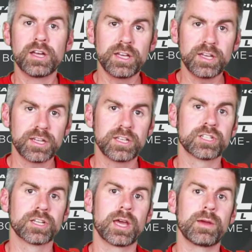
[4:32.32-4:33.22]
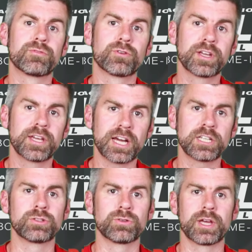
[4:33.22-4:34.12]
It is a game for
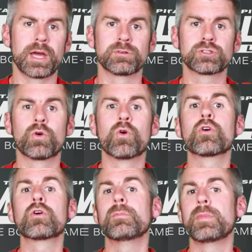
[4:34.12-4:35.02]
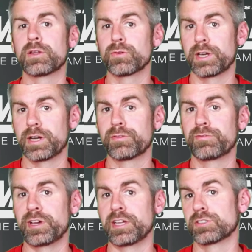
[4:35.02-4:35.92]
casual gamers or Metal Gear
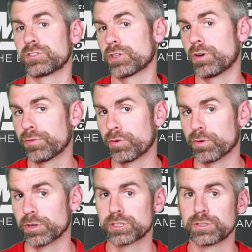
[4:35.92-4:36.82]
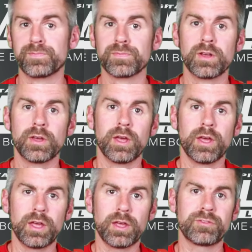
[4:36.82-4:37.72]
fans, of course.
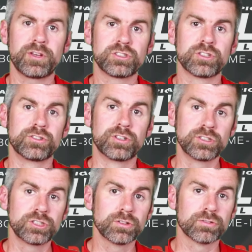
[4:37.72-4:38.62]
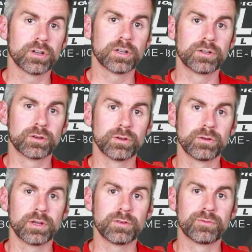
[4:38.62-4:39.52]
If it's a dungeon crawler you're
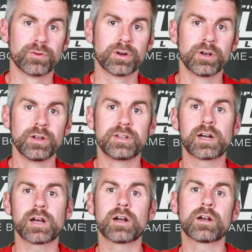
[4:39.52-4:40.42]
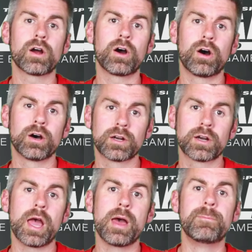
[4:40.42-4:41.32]
looking for, there are
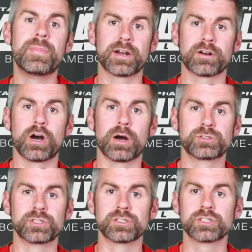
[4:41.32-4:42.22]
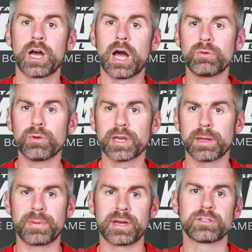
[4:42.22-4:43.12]
other and better options. I will
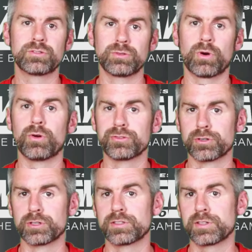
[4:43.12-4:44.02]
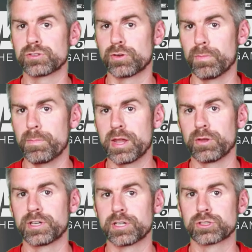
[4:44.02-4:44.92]
get back to the alternatives on
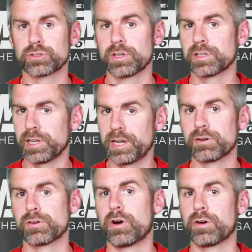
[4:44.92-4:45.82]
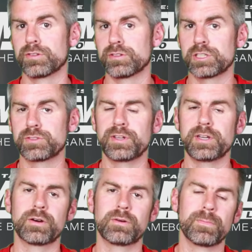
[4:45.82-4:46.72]
Metal Gear Solid later on this video.